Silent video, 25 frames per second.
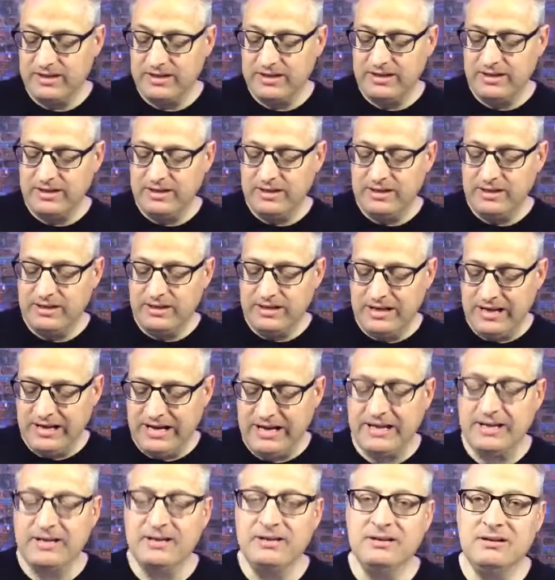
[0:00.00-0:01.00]
and
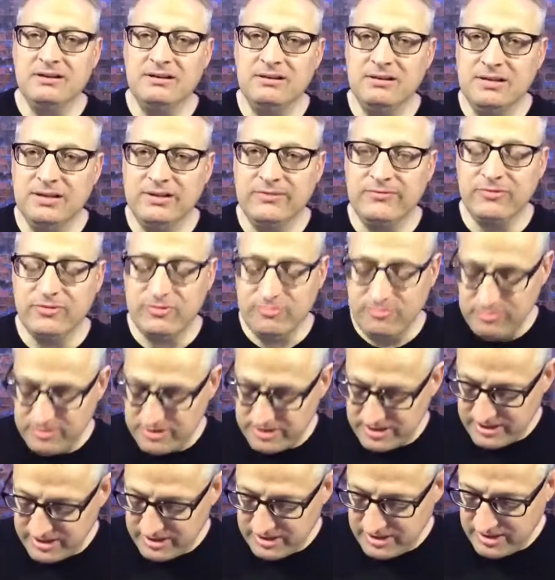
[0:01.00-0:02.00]
delivered me
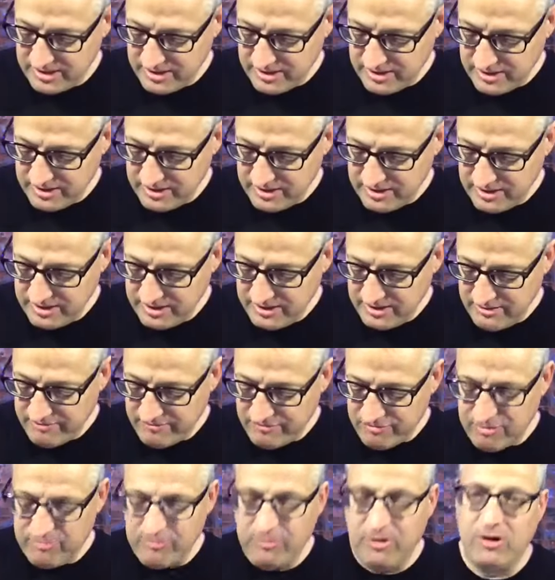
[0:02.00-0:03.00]
from
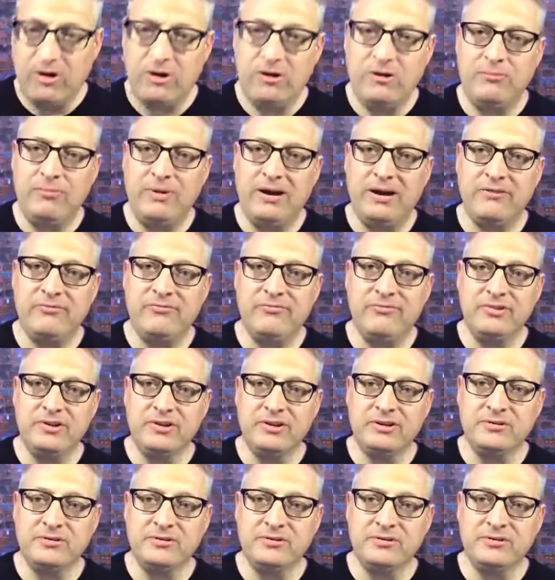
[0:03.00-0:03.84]
all my fears.